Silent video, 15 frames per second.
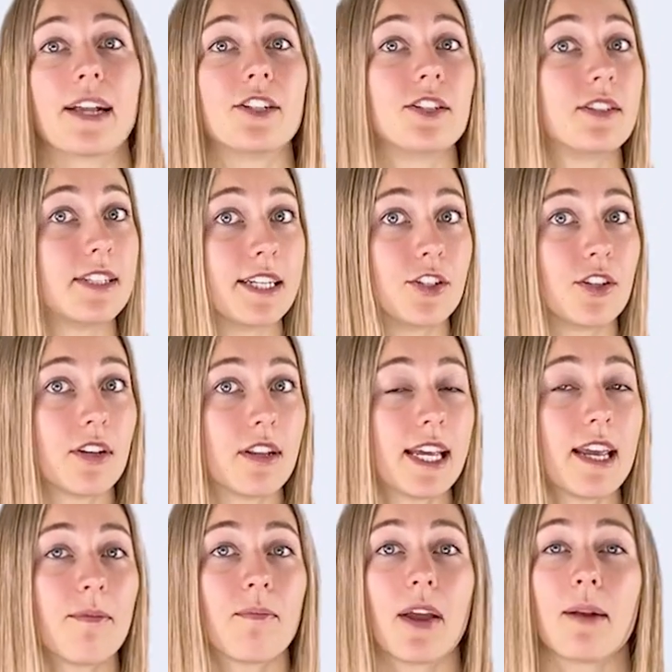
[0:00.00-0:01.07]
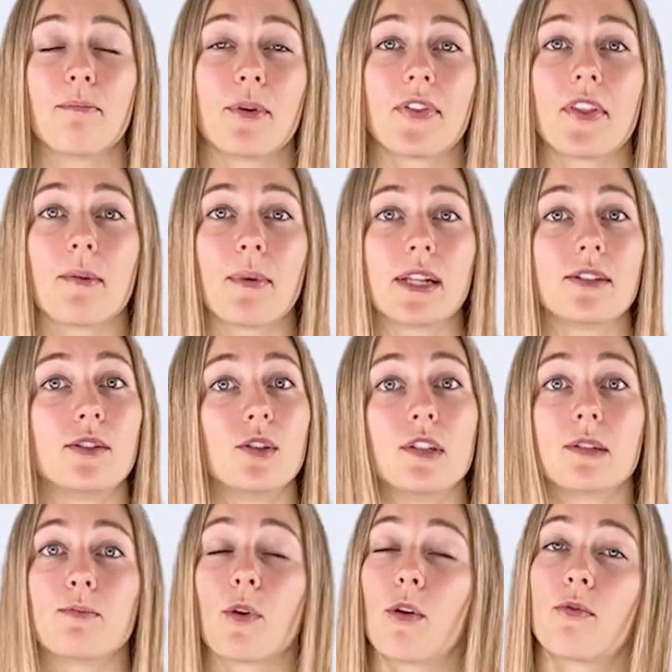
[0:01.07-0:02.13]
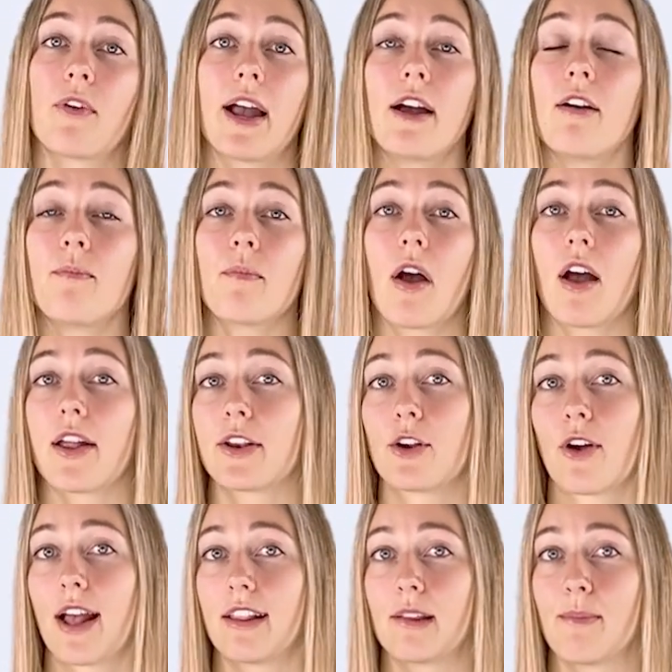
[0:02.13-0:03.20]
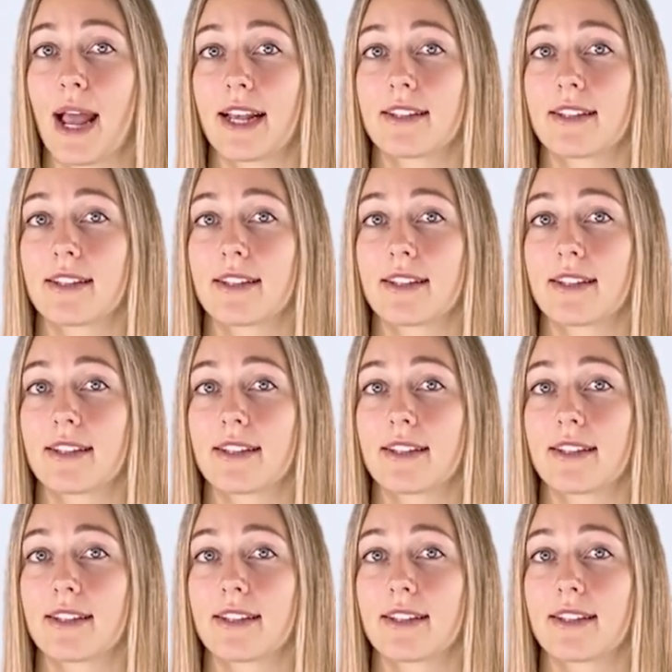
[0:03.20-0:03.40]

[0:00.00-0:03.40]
badges digitally and put them on students' profile on your L M